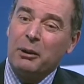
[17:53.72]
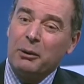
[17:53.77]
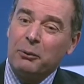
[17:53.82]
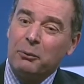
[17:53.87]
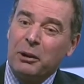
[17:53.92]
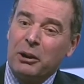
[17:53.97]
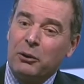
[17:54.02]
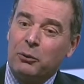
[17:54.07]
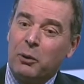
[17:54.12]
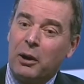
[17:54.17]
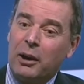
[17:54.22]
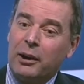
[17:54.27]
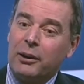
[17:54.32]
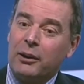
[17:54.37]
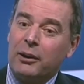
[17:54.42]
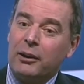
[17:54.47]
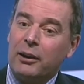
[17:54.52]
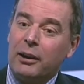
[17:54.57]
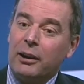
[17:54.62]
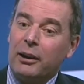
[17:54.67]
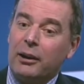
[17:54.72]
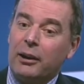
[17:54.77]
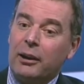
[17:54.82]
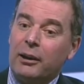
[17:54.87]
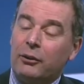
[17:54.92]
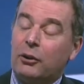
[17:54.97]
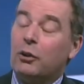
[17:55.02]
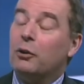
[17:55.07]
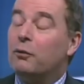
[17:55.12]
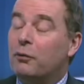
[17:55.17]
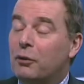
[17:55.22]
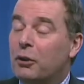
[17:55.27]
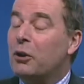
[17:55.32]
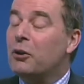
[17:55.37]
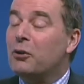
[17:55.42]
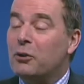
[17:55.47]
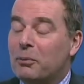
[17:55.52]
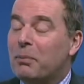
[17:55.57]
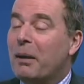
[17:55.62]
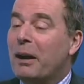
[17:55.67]
which one is good for
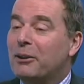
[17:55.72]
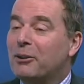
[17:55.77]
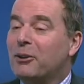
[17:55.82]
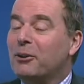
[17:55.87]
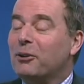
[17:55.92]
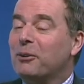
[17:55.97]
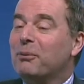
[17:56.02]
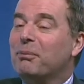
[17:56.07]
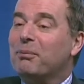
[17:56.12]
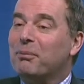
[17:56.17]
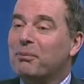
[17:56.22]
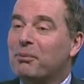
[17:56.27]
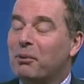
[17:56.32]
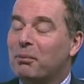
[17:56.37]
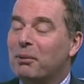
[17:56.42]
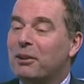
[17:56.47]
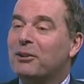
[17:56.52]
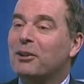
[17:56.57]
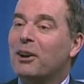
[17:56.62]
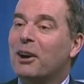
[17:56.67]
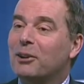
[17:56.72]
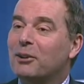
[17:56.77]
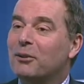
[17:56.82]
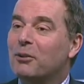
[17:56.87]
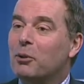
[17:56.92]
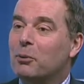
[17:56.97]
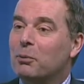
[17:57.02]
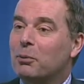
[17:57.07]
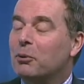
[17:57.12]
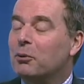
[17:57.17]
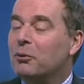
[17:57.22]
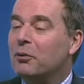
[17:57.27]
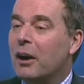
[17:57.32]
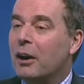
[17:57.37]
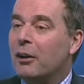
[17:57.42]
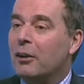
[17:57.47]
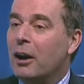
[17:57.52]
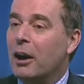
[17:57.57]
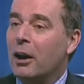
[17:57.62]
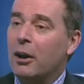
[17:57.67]
you depends on probably the size of your
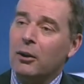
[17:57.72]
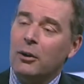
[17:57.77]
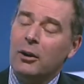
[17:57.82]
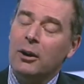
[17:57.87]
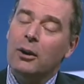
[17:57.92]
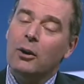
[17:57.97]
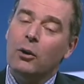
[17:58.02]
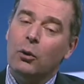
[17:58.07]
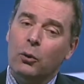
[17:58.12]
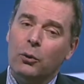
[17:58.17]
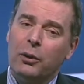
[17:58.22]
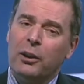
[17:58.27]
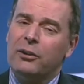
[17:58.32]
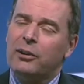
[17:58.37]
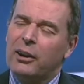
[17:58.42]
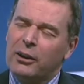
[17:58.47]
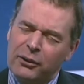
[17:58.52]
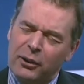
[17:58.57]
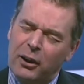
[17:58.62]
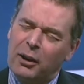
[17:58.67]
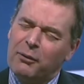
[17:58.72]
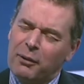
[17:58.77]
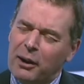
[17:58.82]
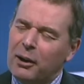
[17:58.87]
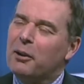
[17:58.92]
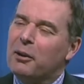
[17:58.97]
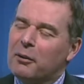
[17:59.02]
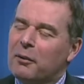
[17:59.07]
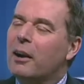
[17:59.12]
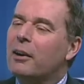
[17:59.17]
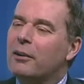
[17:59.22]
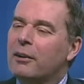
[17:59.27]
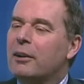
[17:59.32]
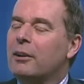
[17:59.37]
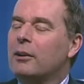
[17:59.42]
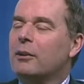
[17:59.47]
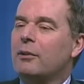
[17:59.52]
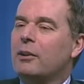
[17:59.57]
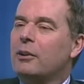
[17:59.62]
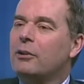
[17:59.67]
portfolio. All these things are very, very
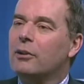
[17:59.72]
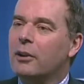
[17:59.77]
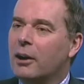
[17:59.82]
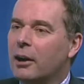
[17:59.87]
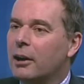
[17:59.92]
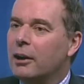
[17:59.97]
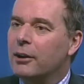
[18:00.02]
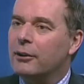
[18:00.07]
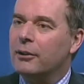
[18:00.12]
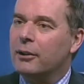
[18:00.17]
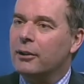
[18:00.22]
individualised,